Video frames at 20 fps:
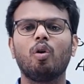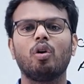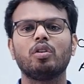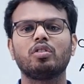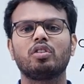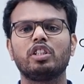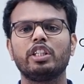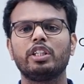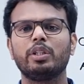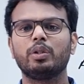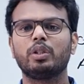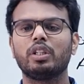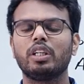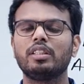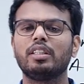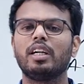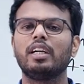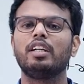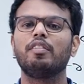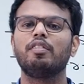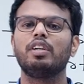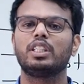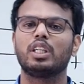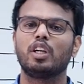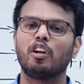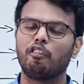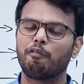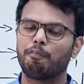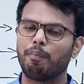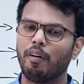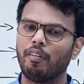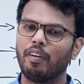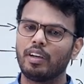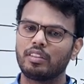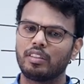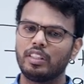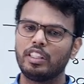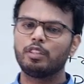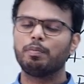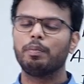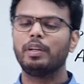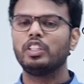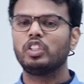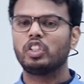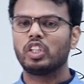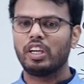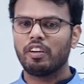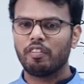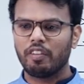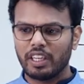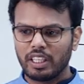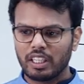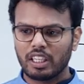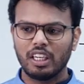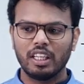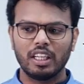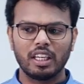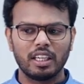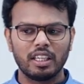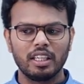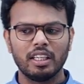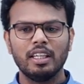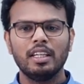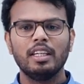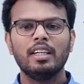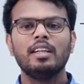constitution the division of powers is mentioned very clearly?